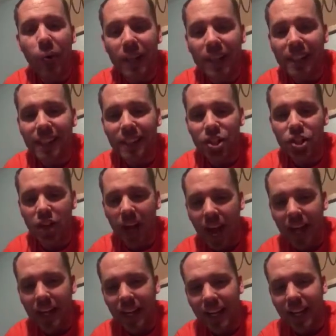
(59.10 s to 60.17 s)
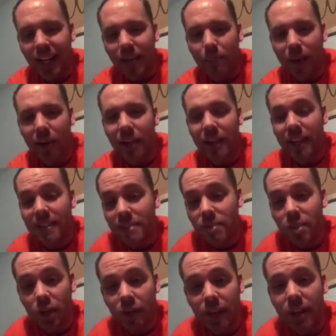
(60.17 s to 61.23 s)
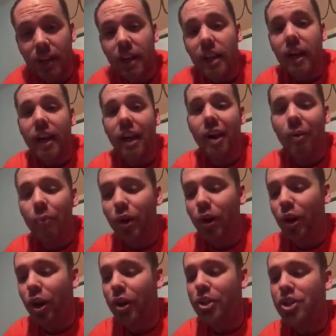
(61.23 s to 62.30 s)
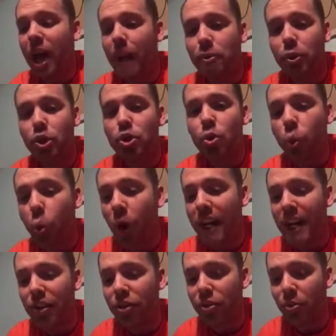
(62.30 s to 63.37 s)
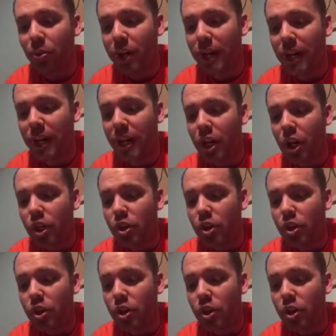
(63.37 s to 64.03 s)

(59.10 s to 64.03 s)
weekly chat about Kids Deserve It. We are on chapter 23,